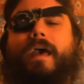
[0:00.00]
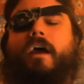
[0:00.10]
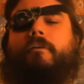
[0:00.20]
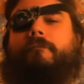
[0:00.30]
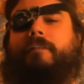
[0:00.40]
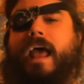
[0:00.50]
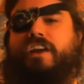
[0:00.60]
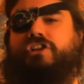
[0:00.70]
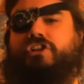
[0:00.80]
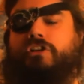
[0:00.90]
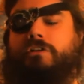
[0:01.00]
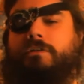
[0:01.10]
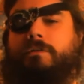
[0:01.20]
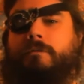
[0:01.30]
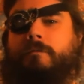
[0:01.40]
bare flesh.
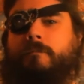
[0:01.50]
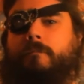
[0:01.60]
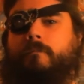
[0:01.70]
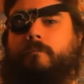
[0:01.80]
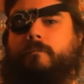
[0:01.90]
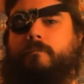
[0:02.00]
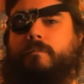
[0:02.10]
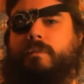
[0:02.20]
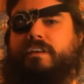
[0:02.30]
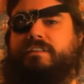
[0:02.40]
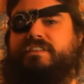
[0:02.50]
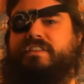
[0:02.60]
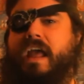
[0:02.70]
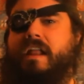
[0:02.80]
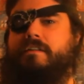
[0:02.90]

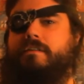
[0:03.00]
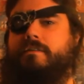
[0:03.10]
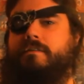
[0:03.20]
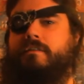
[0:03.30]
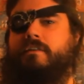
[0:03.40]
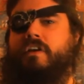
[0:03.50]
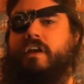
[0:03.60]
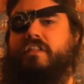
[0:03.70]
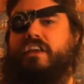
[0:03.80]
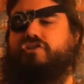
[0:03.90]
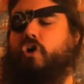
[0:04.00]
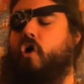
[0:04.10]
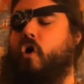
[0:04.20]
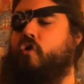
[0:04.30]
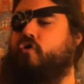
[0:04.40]
Instead, they
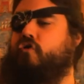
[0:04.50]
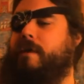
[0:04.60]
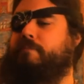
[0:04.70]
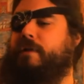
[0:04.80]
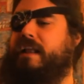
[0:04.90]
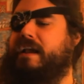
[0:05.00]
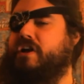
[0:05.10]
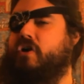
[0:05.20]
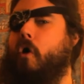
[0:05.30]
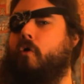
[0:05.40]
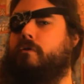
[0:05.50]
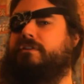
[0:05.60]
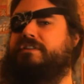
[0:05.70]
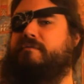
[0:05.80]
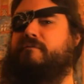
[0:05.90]
saw rippling
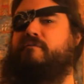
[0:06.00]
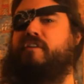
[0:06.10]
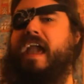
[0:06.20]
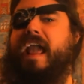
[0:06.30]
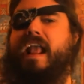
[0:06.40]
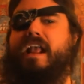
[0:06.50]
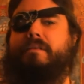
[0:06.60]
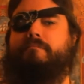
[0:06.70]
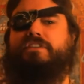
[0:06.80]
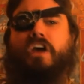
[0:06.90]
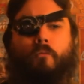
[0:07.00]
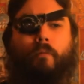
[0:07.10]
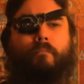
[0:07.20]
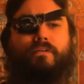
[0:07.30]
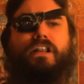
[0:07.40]
golden flames,
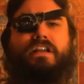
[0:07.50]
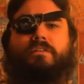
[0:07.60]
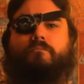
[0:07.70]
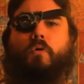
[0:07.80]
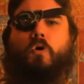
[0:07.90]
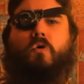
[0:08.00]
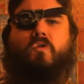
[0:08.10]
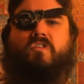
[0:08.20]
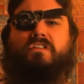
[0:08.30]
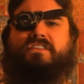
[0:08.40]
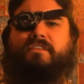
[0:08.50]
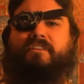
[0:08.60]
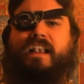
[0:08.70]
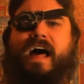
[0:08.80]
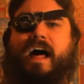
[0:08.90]
bubbling pools of
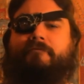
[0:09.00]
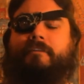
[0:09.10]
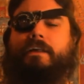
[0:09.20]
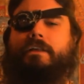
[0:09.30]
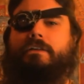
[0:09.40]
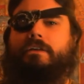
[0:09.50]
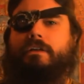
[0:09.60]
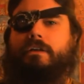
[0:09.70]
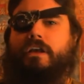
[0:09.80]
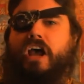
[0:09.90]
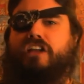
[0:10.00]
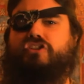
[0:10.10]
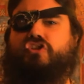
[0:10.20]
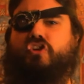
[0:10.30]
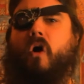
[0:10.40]
lava, and
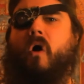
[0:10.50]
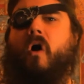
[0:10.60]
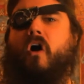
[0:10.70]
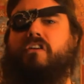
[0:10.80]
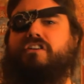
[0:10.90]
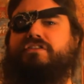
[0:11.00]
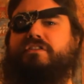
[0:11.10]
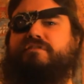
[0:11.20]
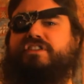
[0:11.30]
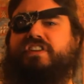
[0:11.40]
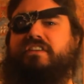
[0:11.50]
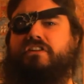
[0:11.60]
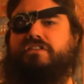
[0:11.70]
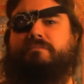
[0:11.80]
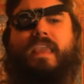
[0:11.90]
scores of
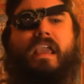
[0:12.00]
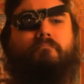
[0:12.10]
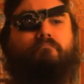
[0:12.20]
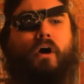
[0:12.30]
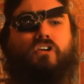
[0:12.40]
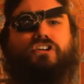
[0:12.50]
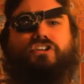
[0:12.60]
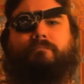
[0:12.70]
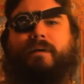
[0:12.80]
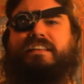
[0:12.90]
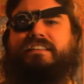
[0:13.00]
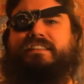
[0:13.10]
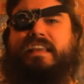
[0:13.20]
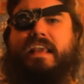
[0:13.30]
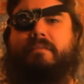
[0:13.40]
sinners being punished by
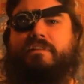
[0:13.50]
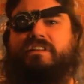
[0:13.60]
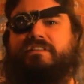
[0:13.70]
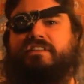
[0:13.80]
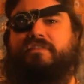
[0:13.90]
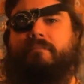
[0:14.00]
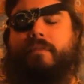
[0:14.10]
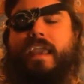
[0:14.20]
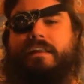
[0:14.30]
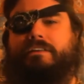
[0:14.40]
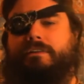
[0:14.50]
demons of the pit.